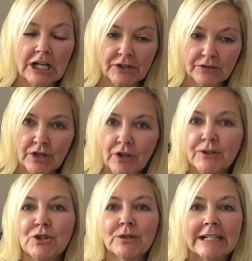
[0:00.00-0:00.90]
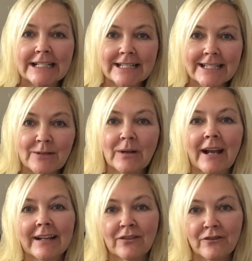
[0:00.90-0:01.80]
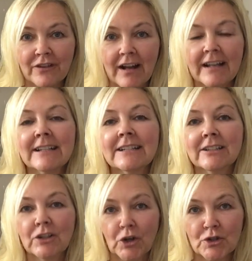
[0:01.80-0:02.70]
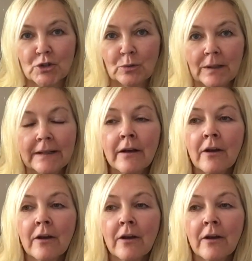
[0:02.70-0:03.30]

other Dollar Tree and see what I can find at the larger one.